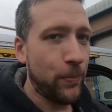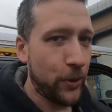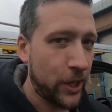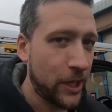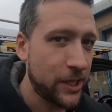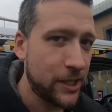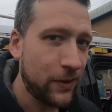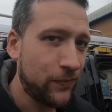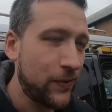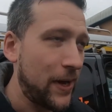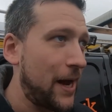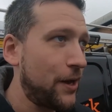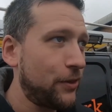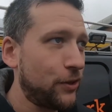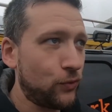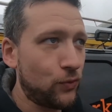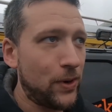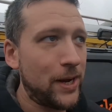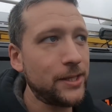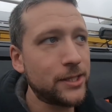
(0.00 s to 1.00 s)
And because of that,
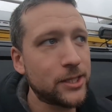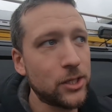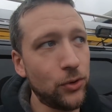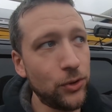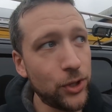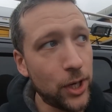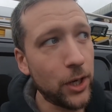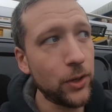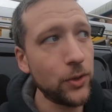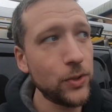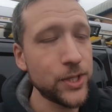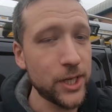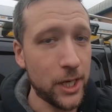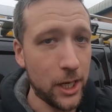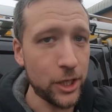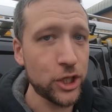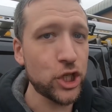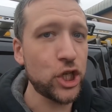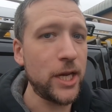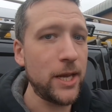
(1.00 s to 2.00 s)
the rents on those
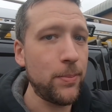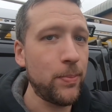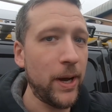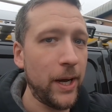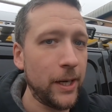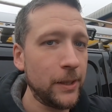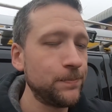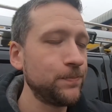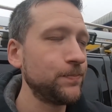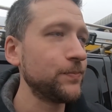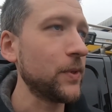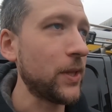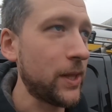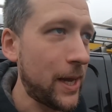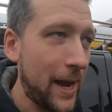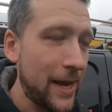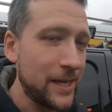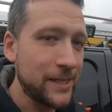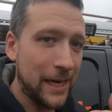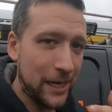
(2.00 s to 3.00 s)
are cheaper.
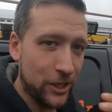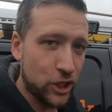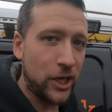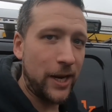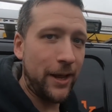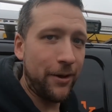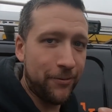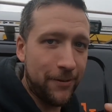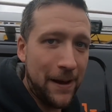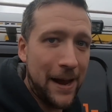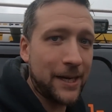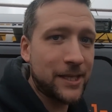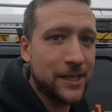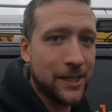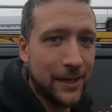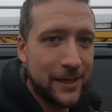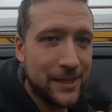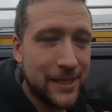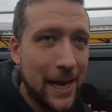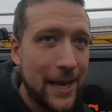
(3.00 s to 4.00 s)
That is actually a
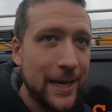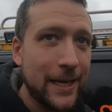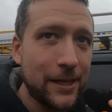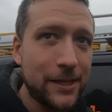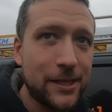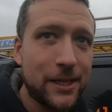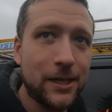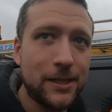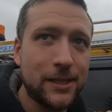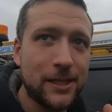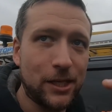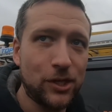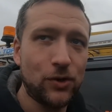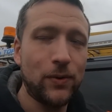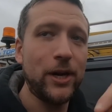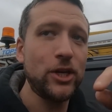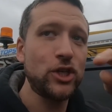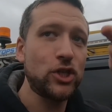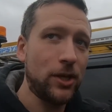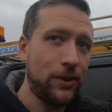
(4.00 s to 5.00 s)
factor they take into
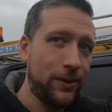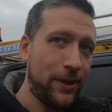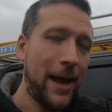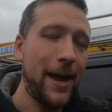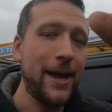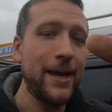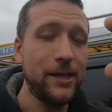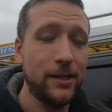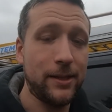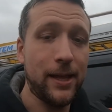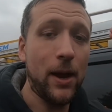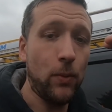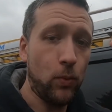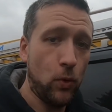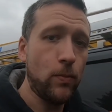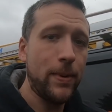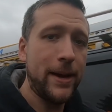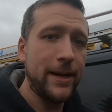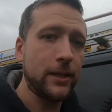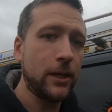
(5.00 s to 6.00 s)
consideration, that
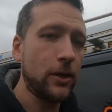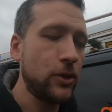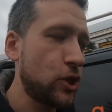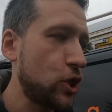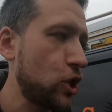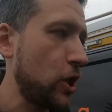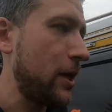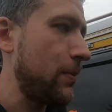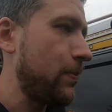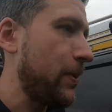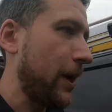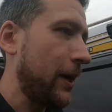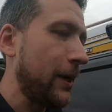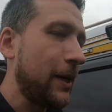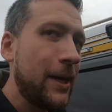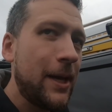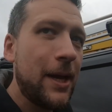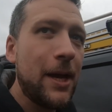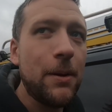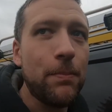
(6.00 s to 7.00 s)
will make those cheaper.
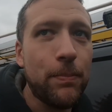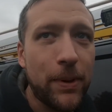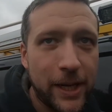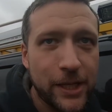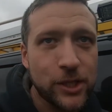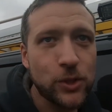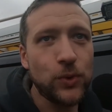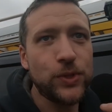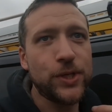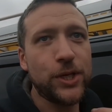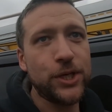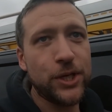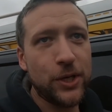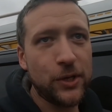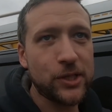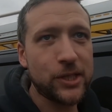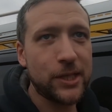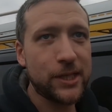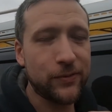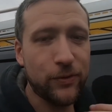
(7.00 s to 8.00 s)
But it's also
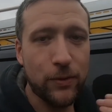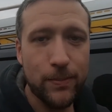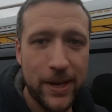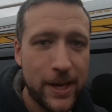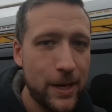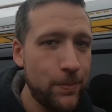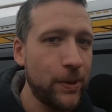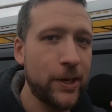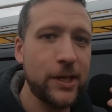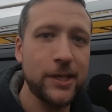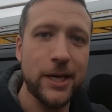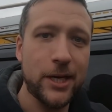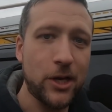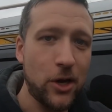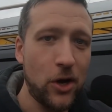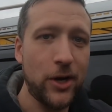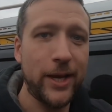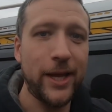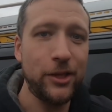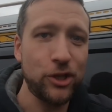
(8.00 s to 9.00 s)
useless for me because I
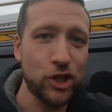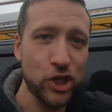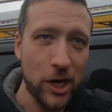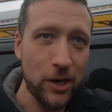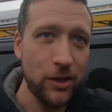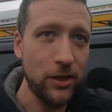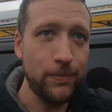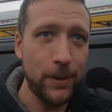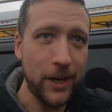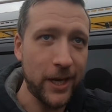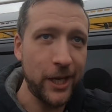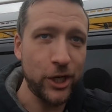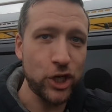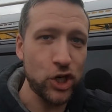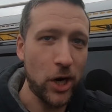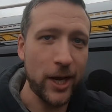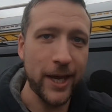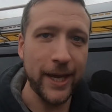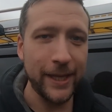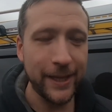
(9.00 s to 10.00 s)
can't get the bucket
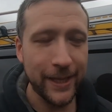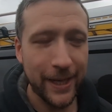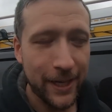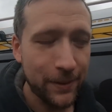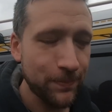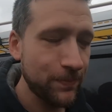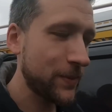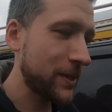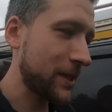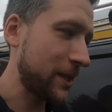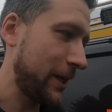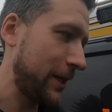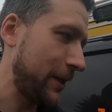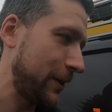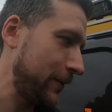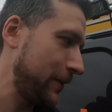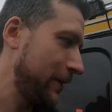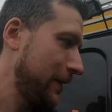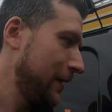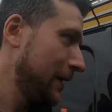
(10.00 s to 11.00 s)
truck in there.
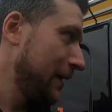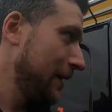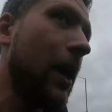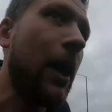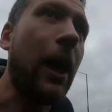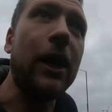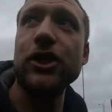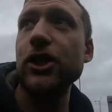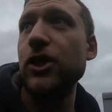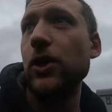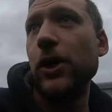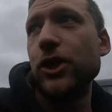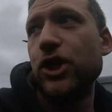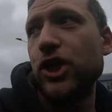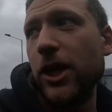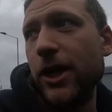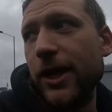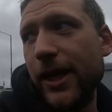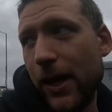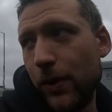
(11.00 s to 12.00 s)
So I just thought I'd
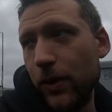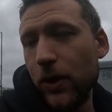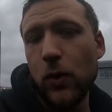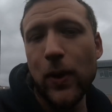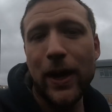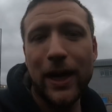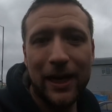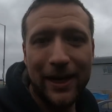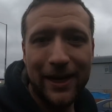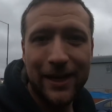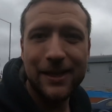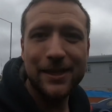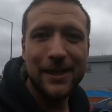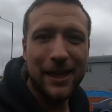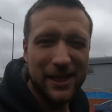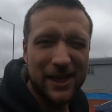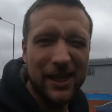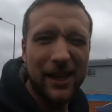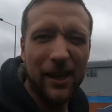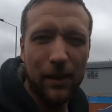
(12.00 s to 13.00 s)
show you that one quickly, because
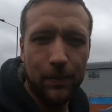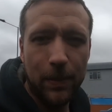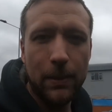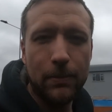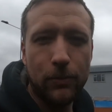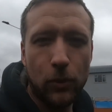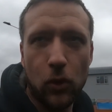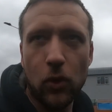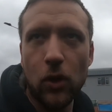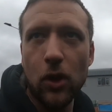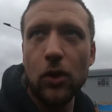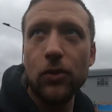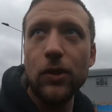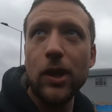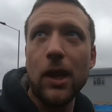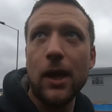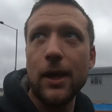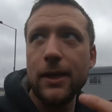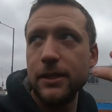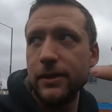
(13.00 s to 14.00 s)
that's a little bit more along
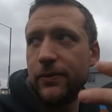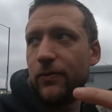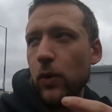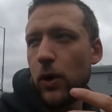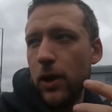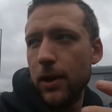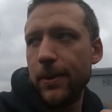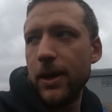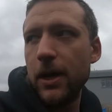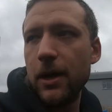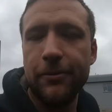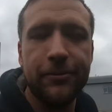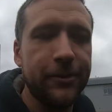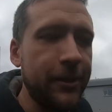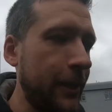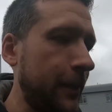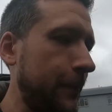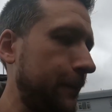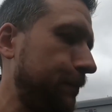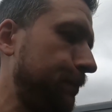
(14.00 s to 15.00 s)
the lines of what I'm
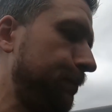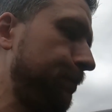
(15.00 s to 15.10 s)
after.